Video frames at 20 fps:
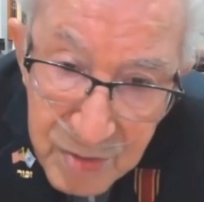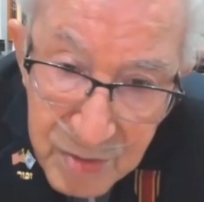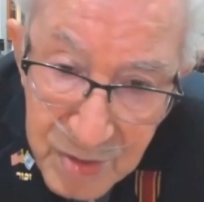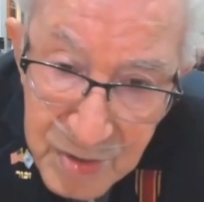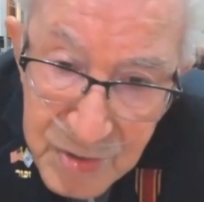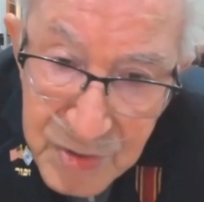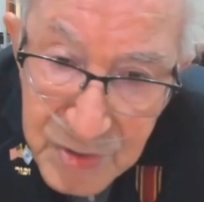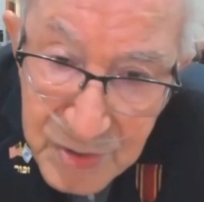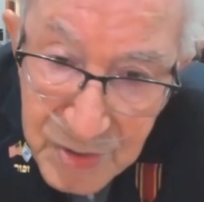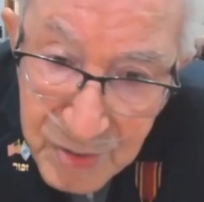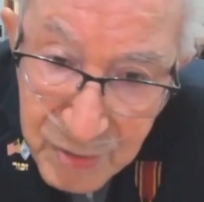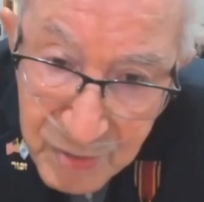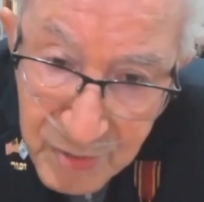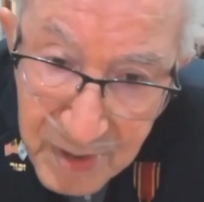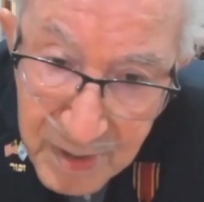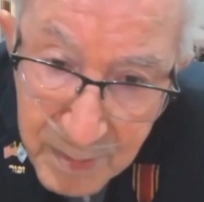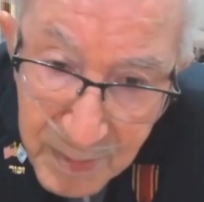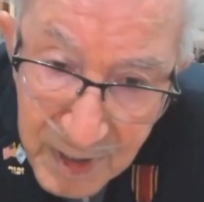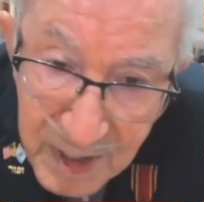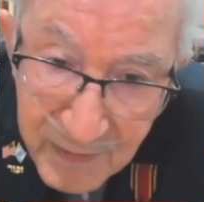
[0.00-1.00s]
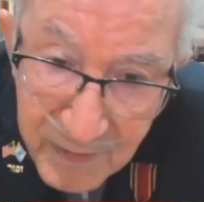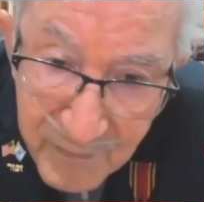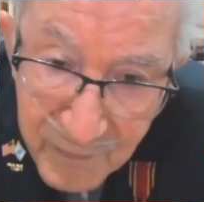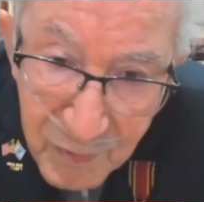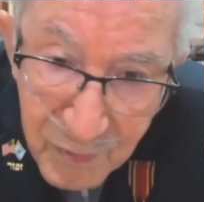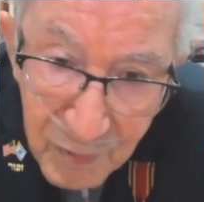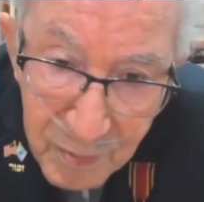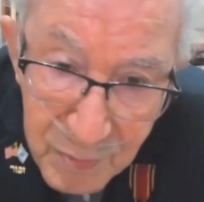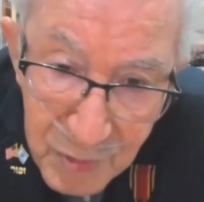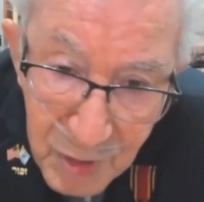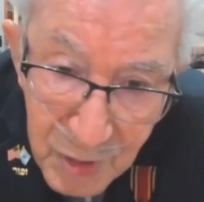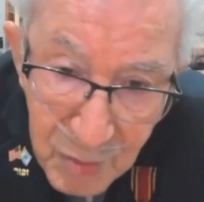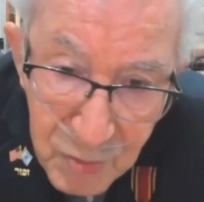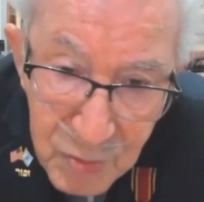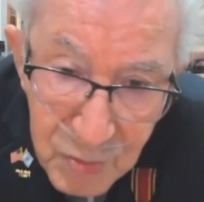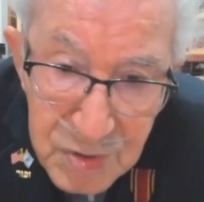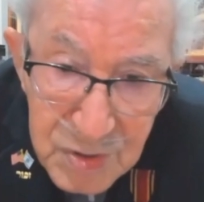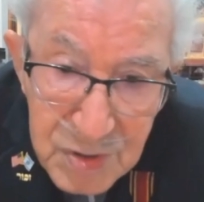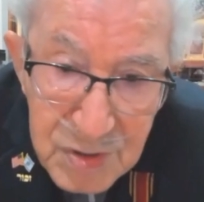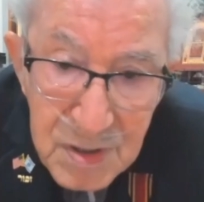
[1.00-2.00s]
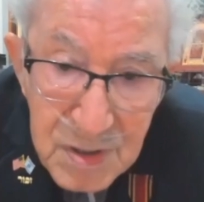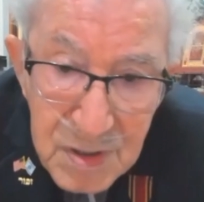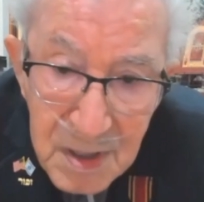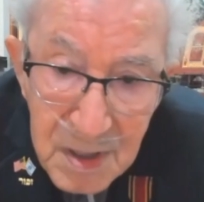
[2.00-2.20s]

the screaming from those